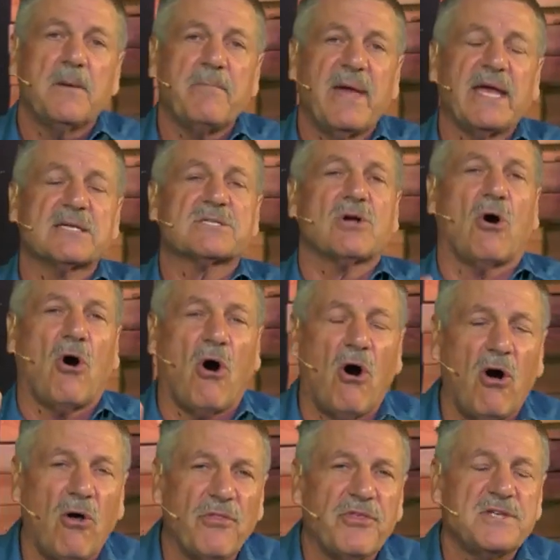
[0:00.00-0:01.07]
makes
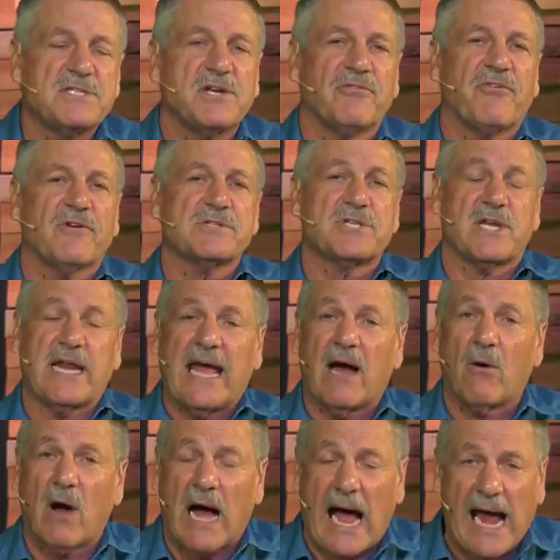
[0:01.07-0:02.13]
all the difference in
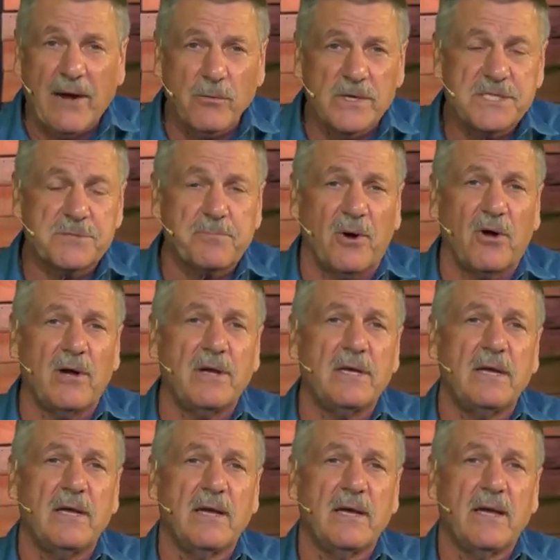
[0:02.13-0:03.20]
how I
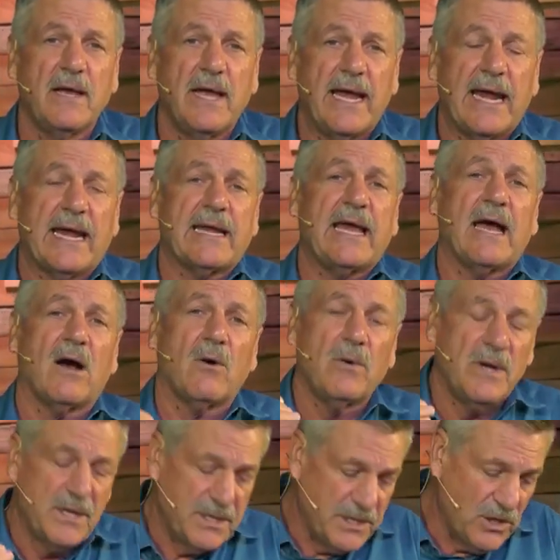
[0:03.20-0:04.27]
respond and how
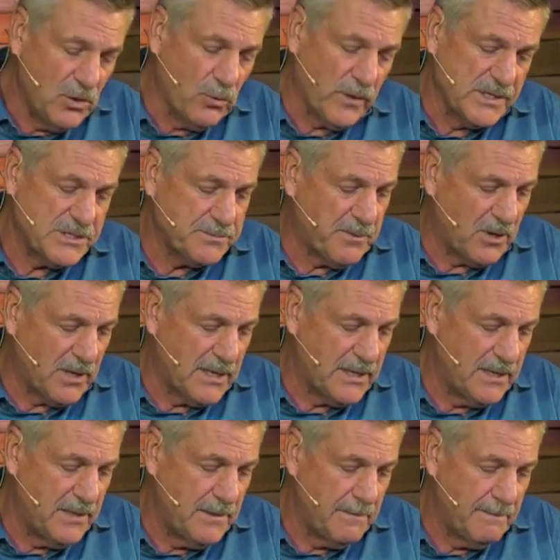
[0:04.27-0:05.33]
you respond.